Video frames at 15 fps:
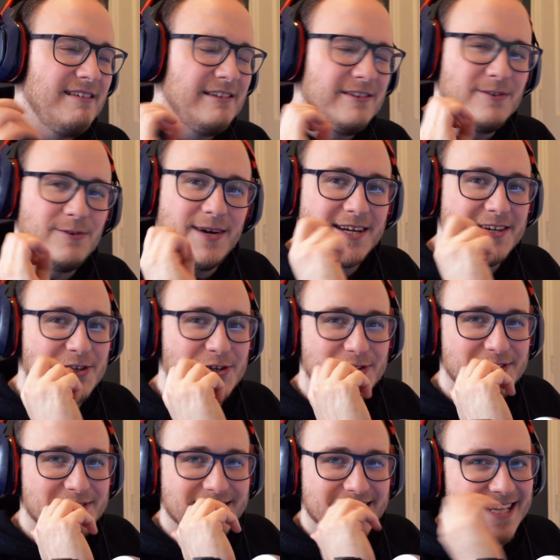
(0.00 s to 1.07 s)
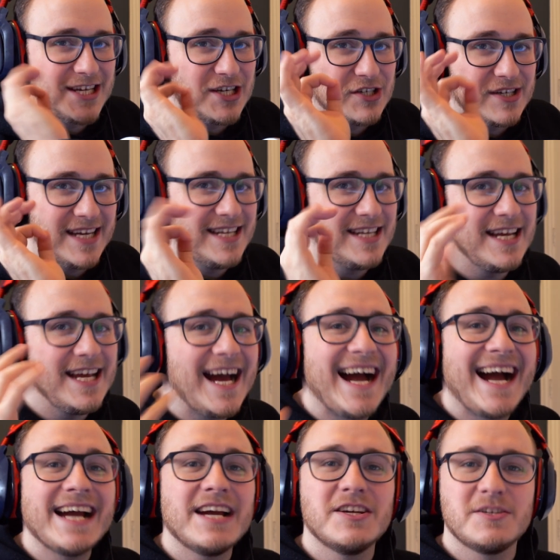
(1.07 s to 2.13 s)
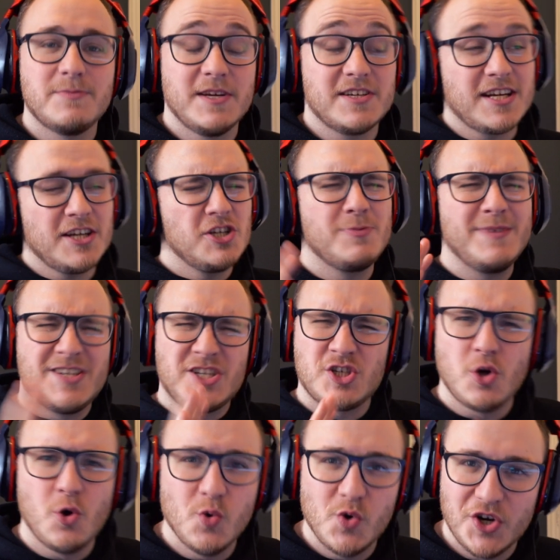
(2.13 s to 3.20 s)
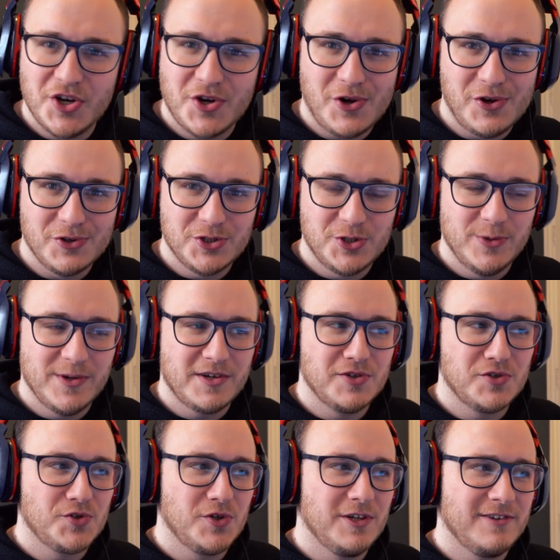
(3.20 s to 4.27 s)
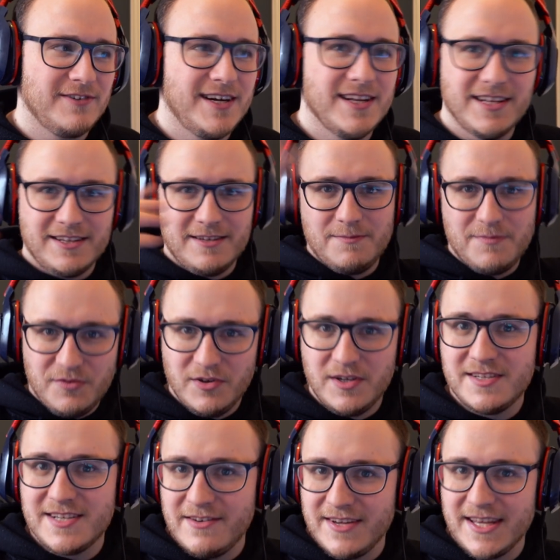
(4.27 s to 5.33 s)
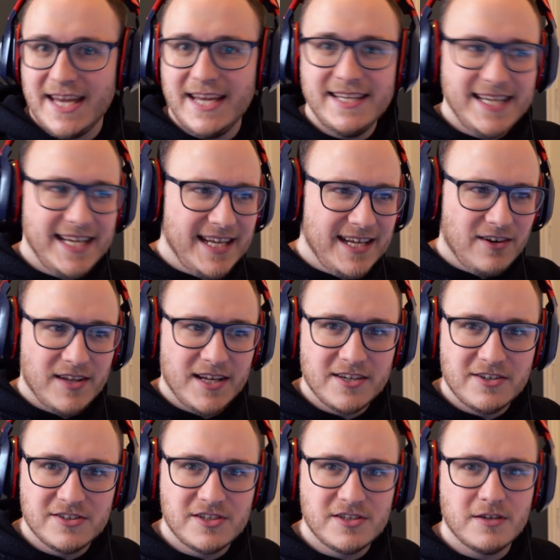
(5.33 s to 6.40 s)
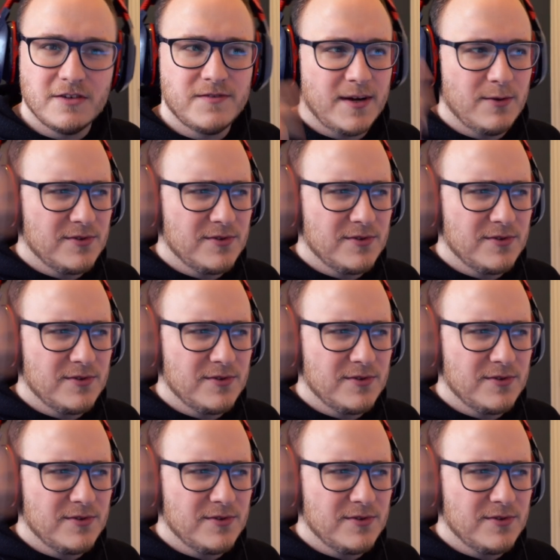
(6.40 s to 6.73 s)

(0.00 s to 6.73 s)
Oh, I couldn't, I, it, it angers me, because I used to be so good at Call of Duty and controller, right? Like the 37KD, all that good stuff.